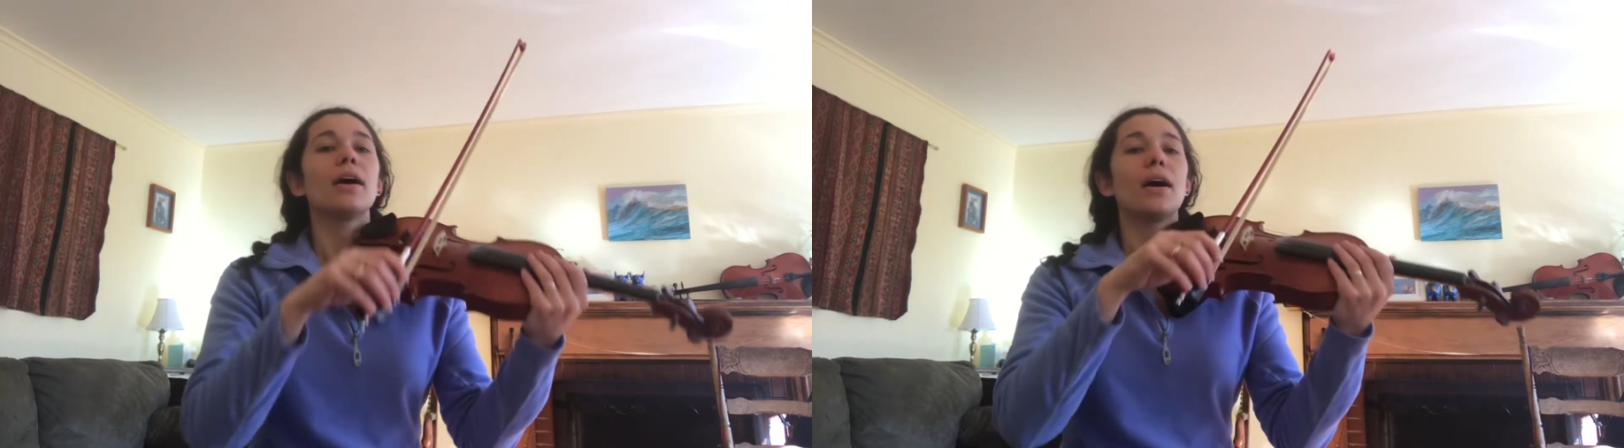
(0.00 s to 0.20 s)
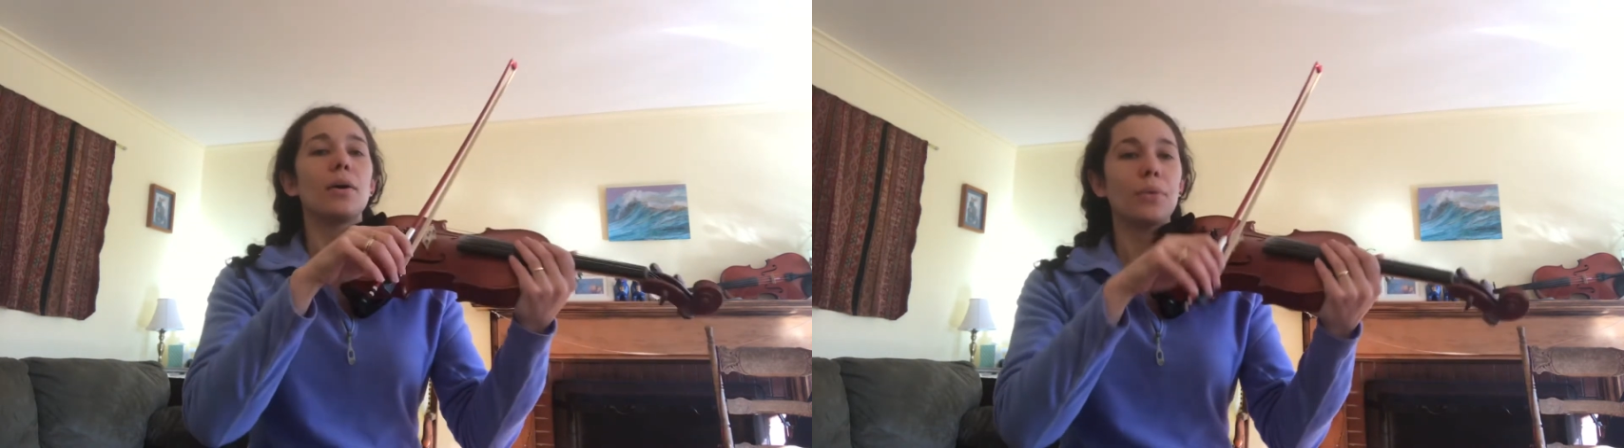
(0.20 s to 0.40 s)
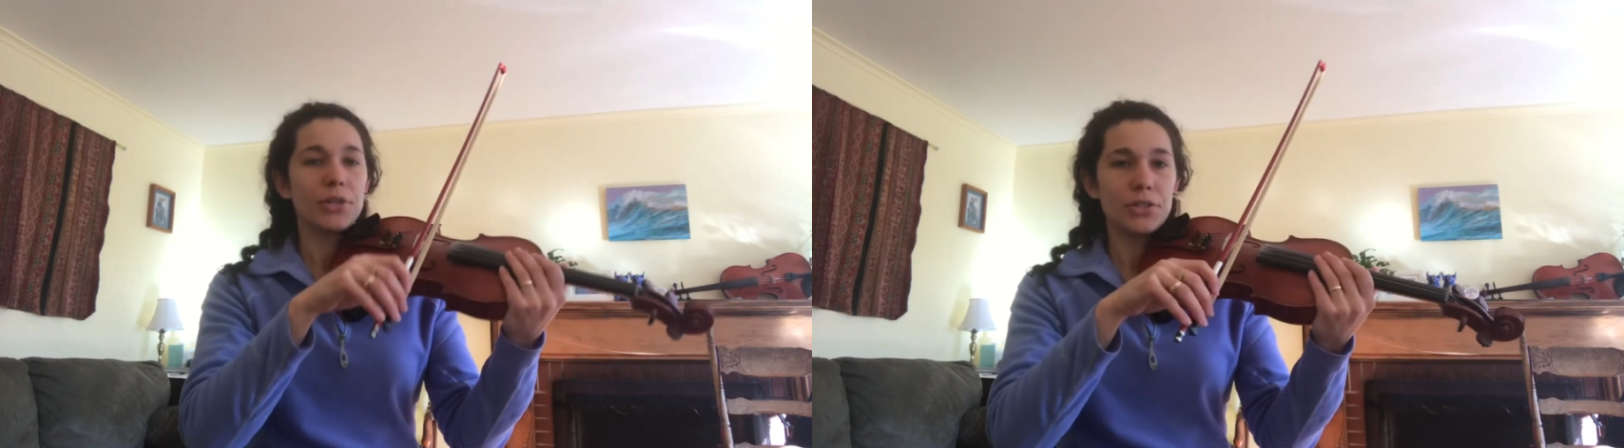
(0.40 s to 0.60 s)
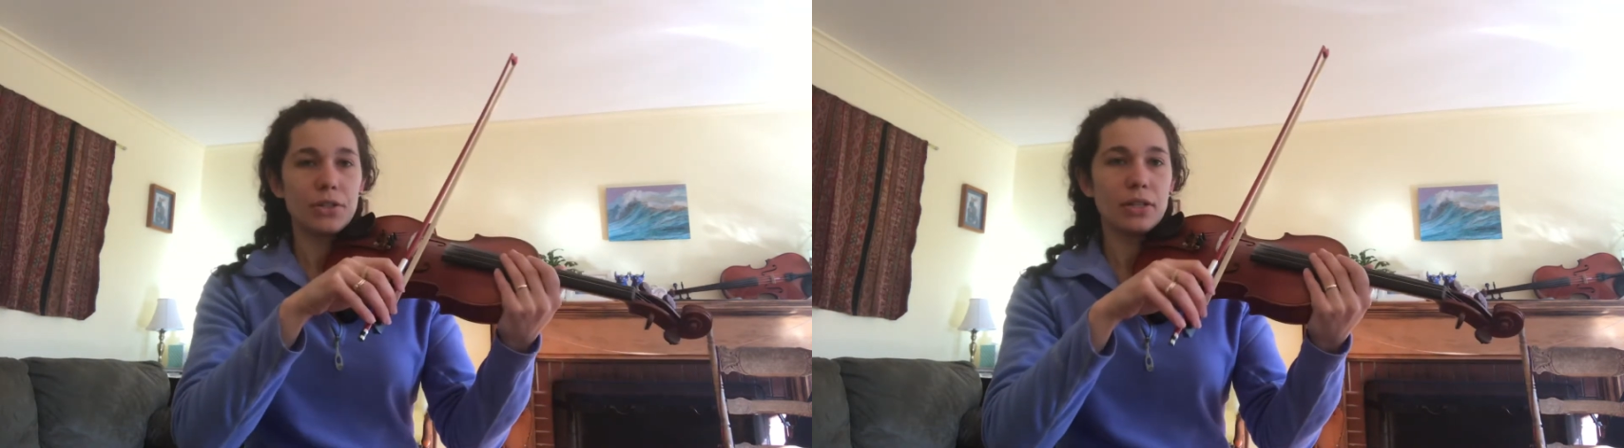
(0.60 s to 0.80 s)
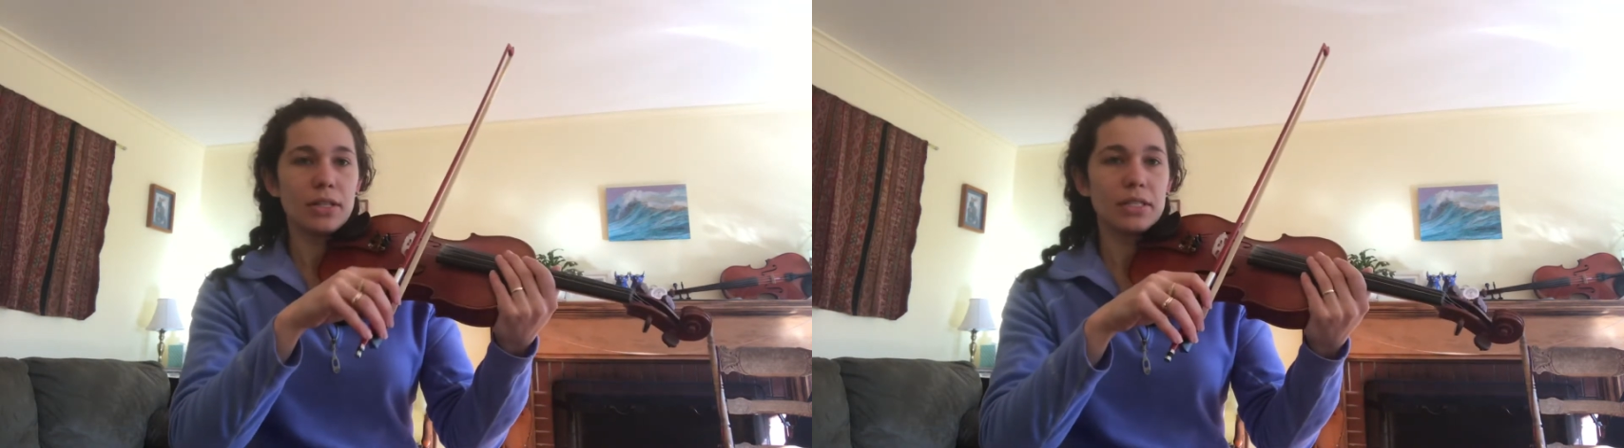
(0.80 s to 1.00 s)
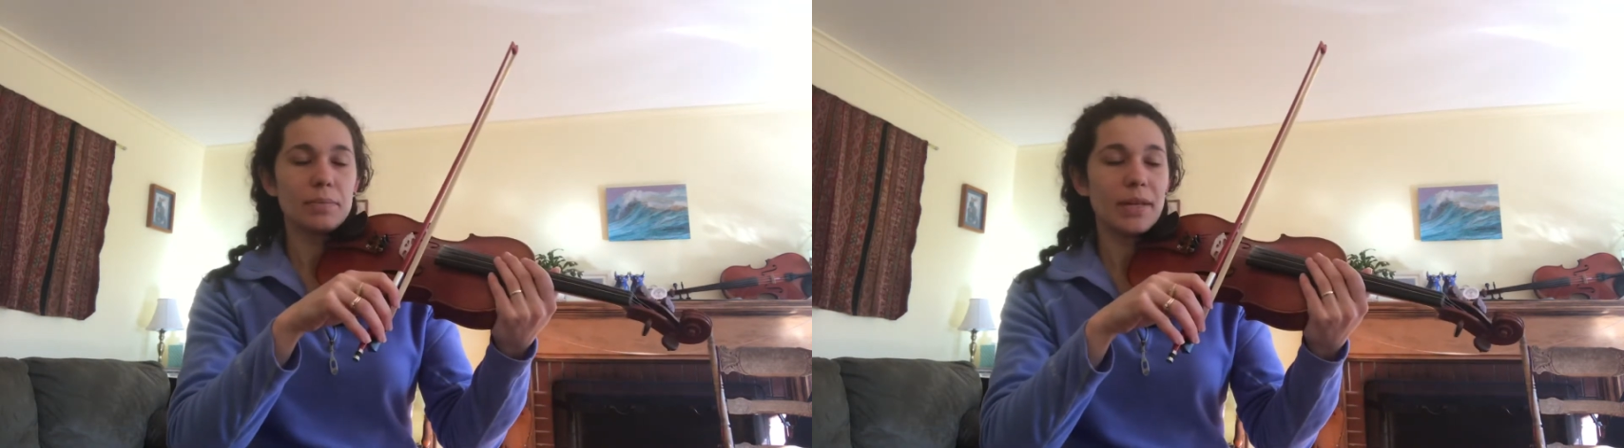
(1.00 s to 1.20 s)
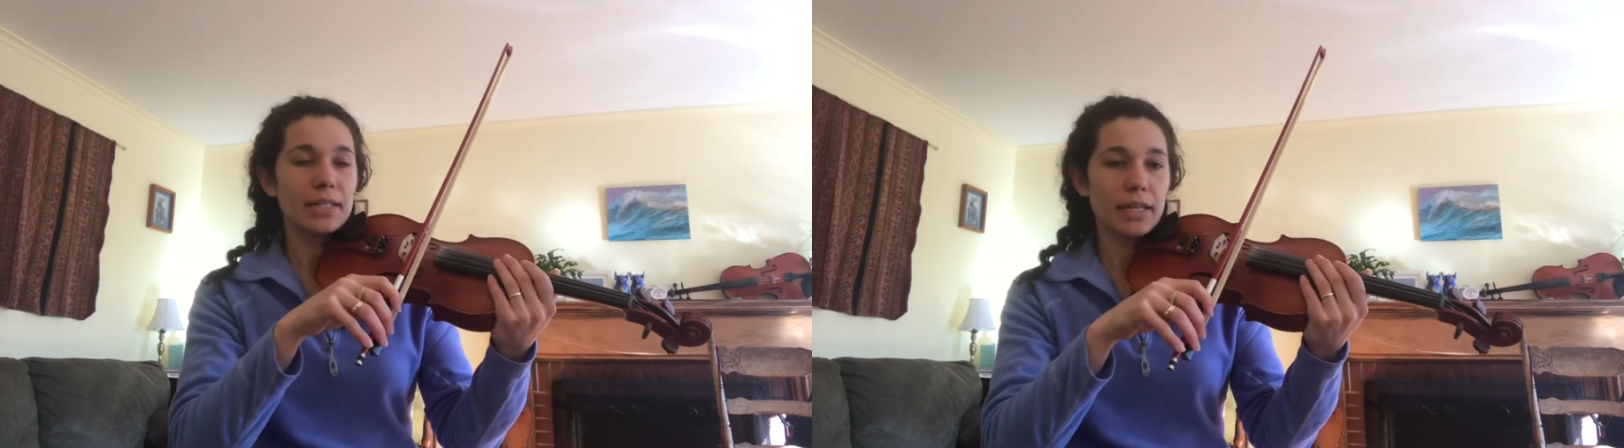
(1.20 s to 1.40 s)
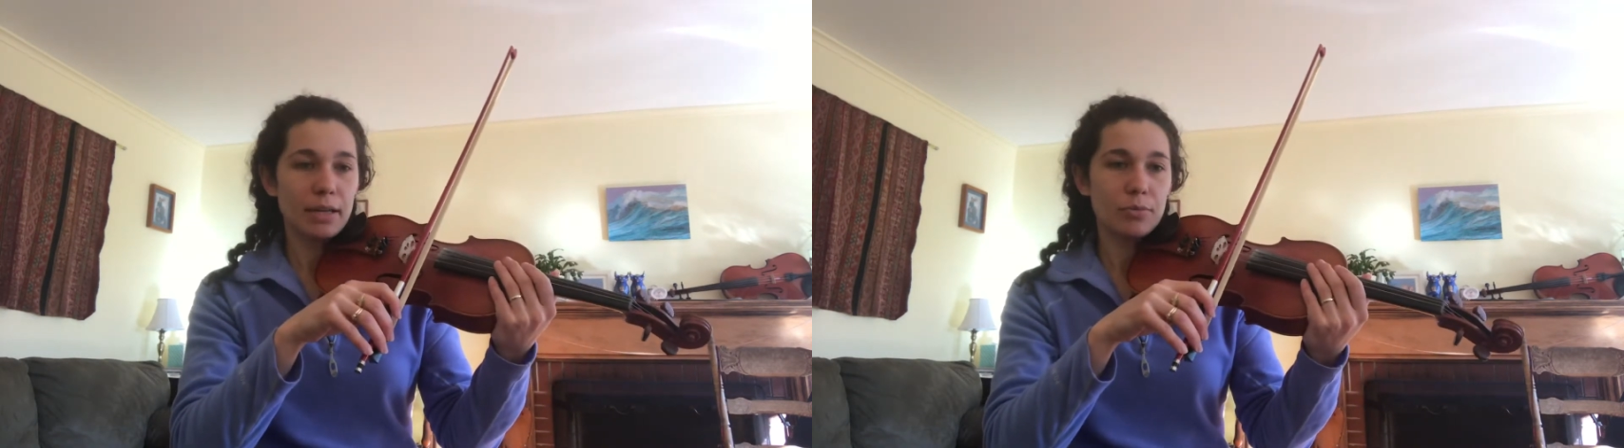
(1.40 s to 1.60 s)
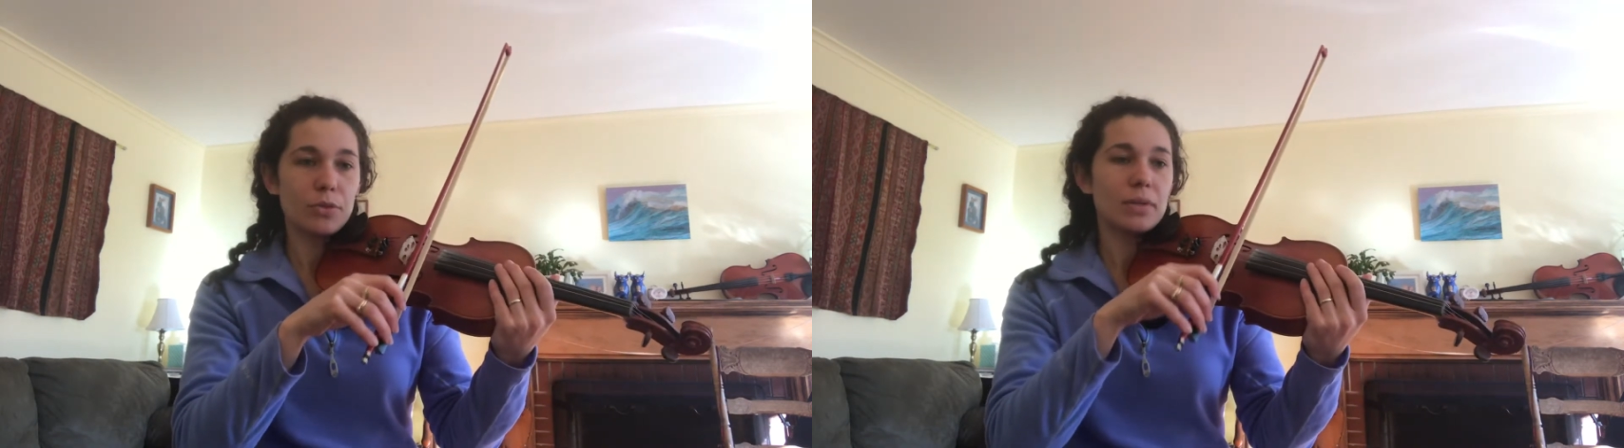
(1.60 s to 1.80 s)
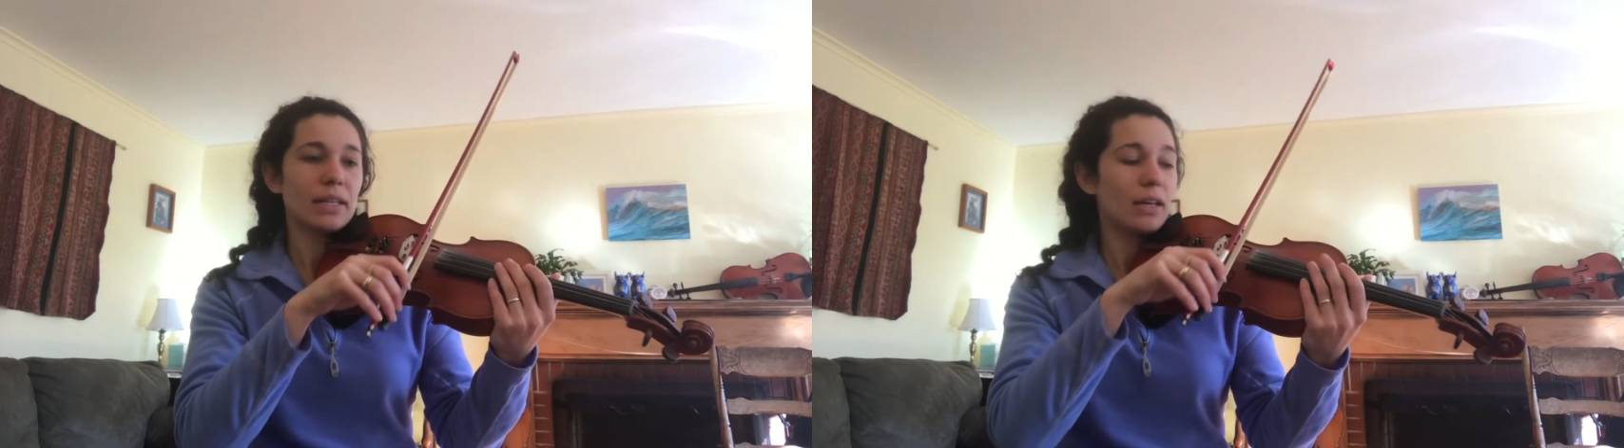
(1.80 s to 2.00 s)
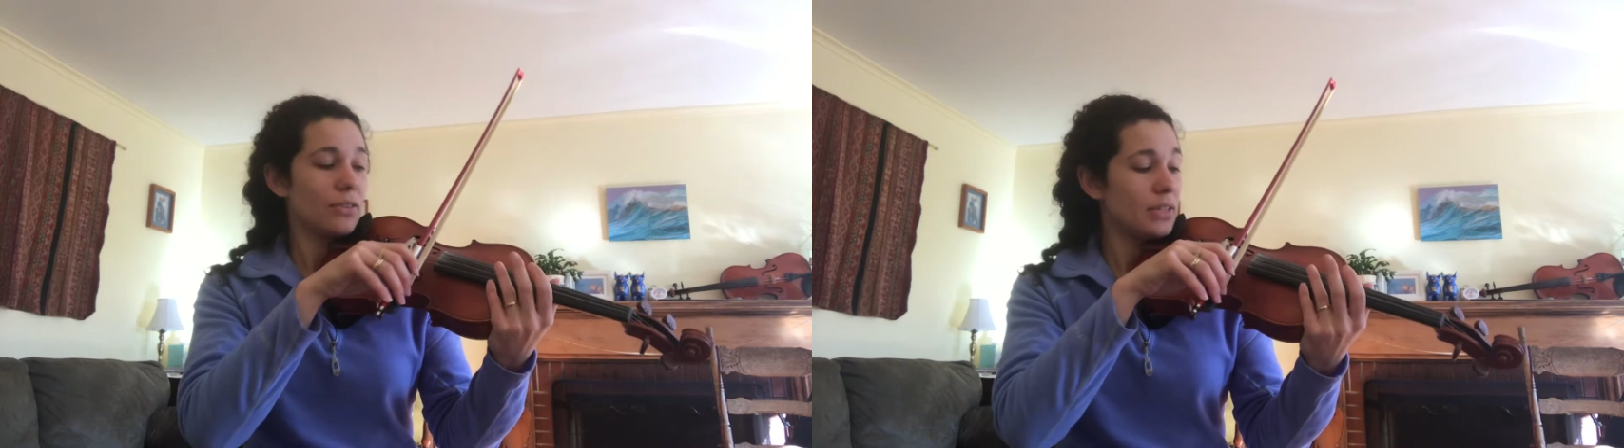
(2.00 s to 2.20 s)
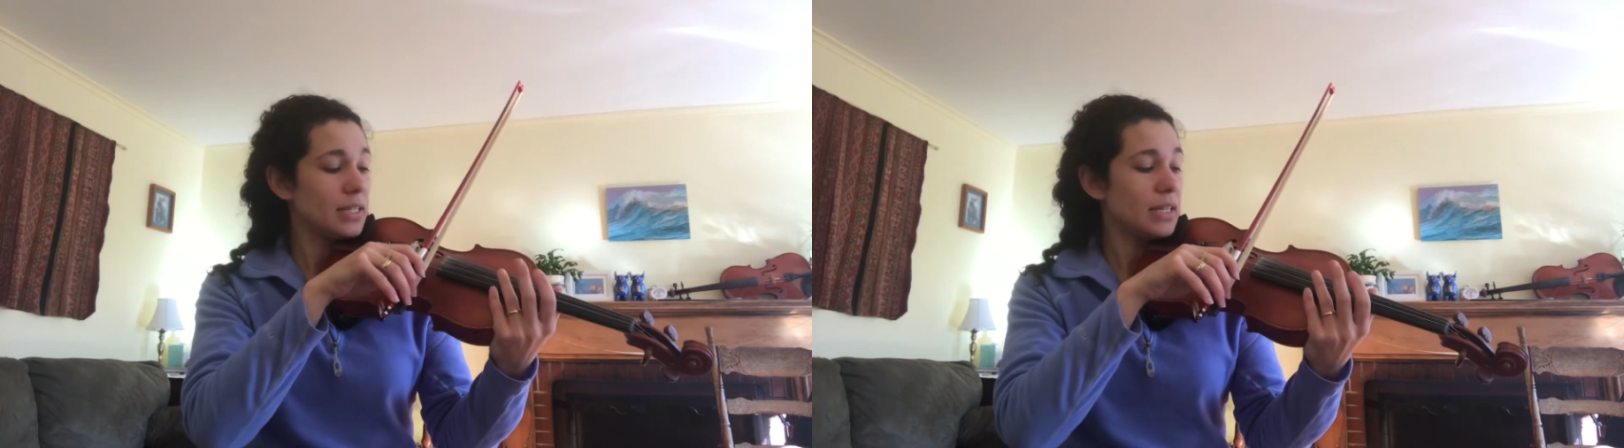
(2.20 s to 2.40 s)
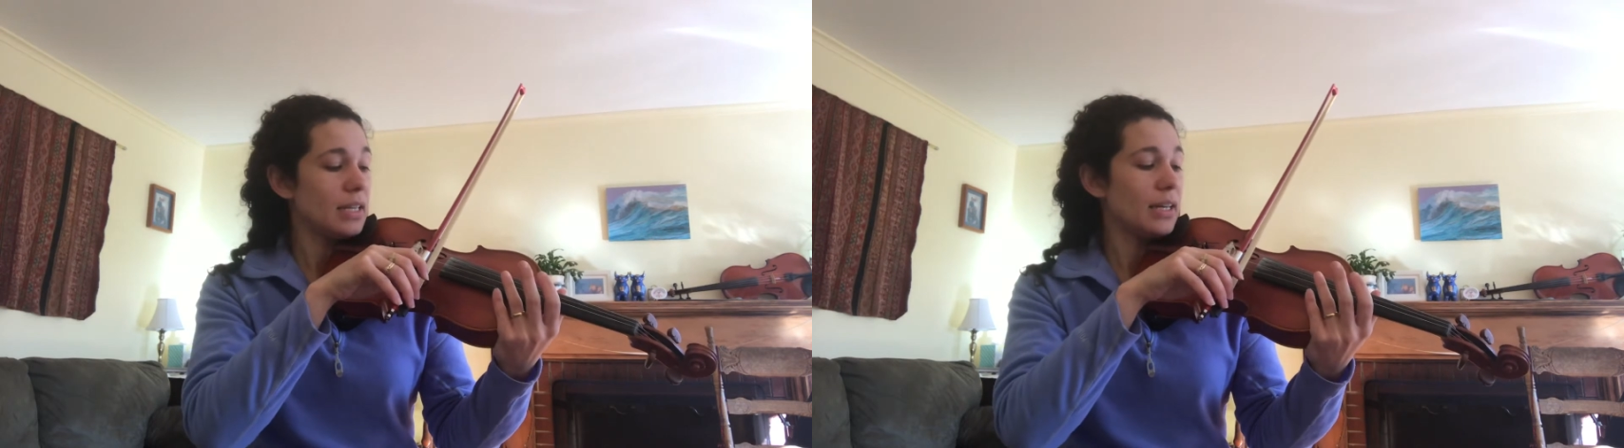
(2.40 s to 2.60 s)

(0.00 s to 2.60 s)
I want you to then spend time doing that on the D,